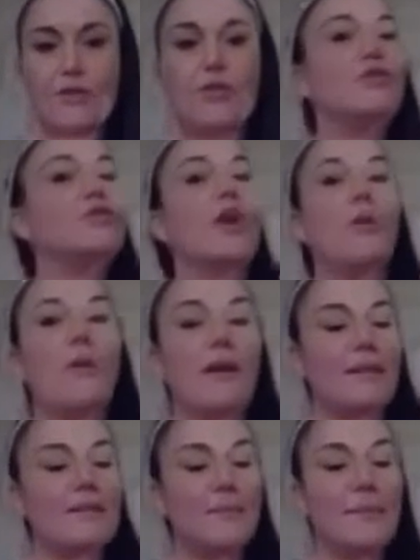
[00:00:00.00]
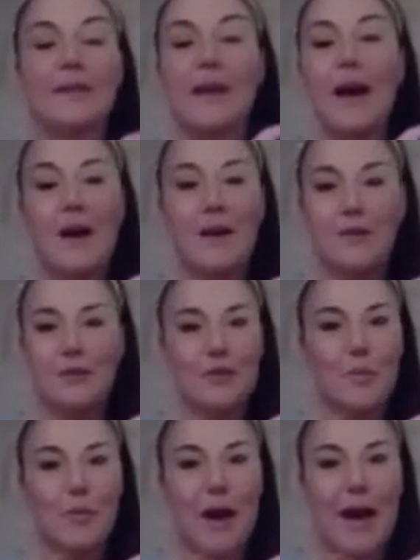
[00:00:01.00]
So you don't want it to be
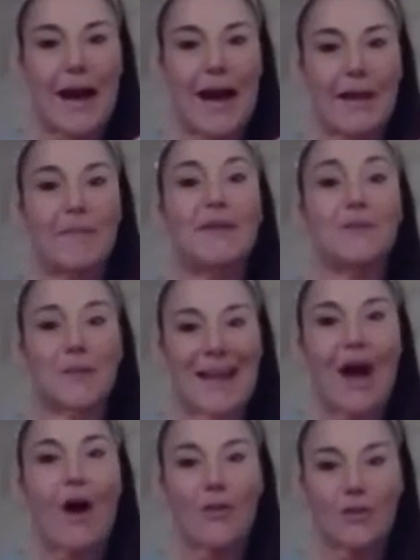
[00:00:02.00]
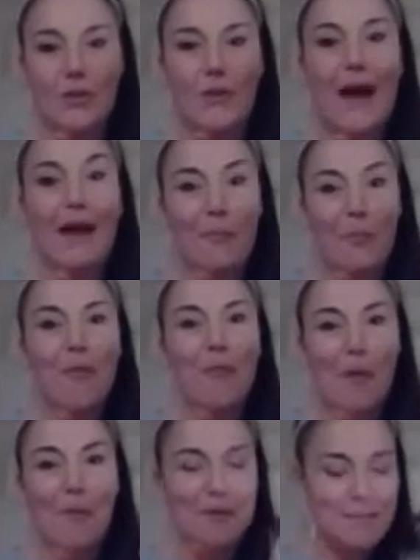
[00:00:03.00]
super high because we're gonna also add more
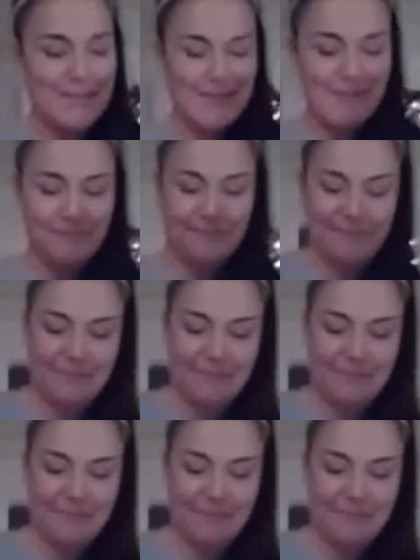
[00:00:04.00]
bubbles.